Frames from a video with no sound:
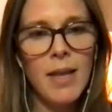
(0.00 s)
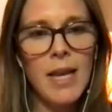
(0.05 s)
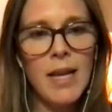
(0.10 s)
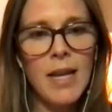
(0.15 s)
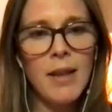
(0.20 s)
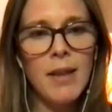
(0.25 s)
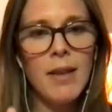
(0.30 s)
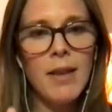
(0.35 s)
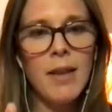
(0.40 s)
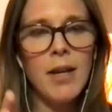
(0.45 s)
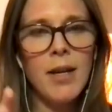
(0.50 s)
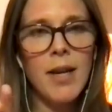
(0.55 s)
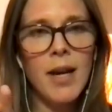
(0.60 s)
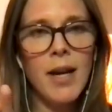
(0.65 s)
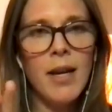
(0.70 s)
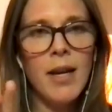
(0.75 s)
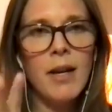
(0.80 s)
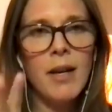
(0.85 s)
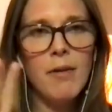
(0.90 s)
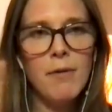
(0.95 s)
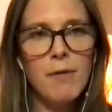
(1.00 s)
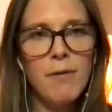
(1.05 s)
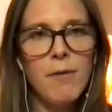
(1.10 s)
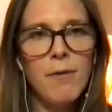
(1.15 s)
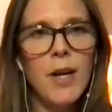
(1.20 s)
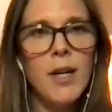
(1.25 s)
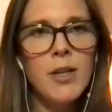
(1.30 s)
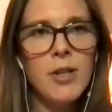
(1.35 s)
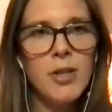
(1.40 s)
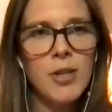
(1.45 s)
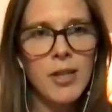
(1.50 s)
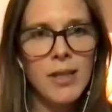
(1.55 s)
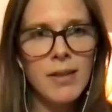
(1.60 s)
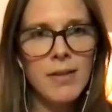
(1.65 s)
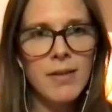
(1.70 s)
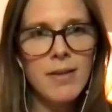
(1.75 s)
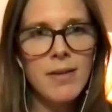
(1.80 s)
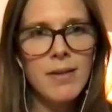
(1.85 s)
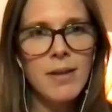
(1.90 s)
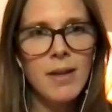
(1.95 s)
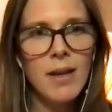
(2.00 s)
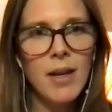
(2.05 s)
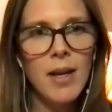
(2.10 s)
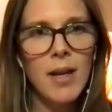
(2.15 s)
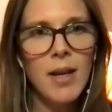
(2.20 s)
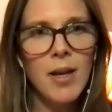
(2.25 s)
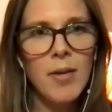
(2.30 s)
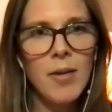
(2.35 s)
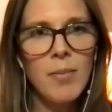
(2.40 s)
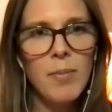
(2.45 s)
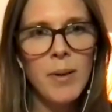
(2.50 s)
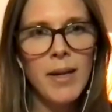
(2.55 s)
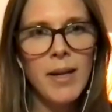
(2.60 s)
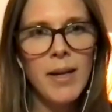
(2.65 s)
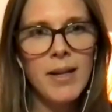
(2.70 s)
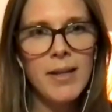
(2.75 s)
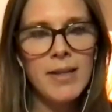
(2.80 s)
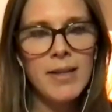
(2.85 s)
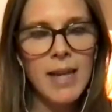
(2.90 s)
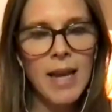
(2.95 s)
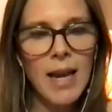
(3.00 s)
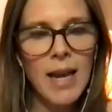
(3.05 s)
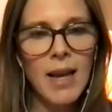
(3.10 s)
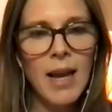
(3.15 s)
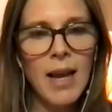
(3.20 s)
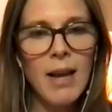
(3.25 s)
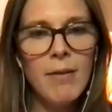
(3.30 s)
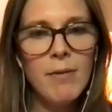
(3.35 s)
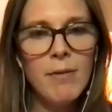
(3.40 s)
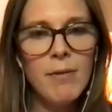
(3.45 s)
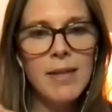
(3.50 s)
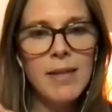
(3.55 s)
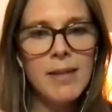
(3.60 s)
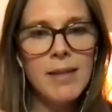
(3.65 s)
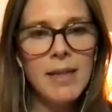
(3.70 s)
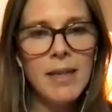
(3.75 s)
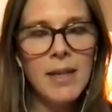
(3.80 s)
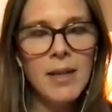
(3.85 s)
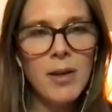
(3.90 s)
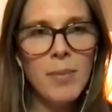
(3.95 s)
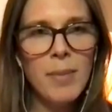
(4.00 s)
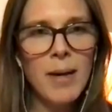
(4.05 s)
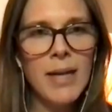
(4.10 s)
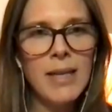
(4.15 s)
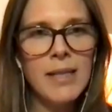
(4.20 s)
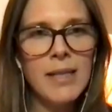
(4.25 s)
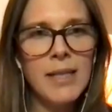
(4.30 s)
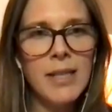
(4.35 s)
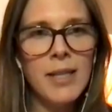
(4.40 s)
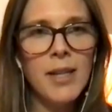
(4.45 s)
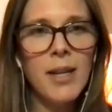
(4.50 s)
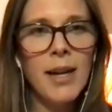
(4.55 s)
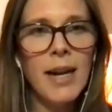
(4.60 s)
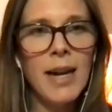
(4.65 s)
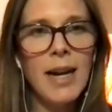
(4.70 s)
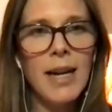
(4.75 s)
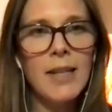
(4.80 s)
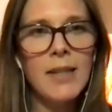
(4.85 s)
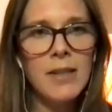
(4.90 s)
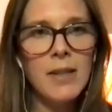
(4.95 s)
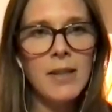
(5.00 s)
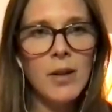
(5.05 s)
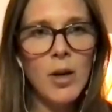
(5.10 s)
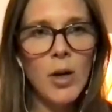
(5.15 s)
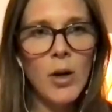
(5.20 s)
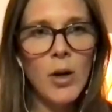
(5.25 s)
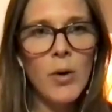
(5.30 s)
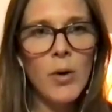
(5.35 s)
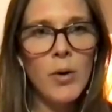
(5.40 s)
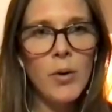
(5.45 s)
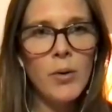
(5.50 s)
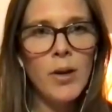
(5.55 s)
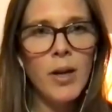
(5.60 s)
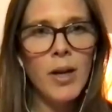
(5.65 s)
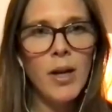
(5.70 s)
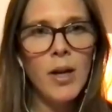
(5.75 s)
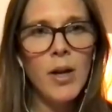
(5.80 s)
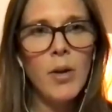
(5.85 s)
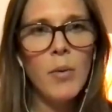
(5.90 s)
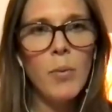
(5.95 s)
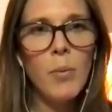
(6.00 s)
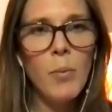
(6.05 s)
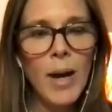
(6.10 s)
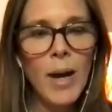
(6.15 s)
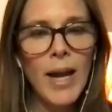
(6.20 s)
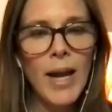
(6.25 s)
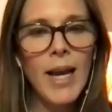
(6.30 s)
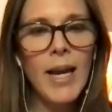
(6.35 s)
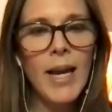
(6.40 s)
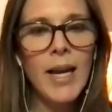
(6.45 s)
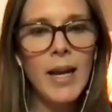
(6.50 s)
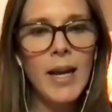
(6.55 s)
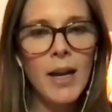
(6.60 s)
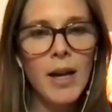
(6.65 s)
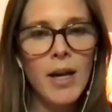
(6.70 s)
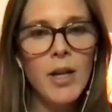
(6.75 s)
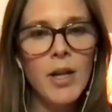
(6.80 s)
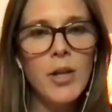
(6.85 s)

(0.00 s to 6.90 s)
the gut functions because every single bacteria has their own way,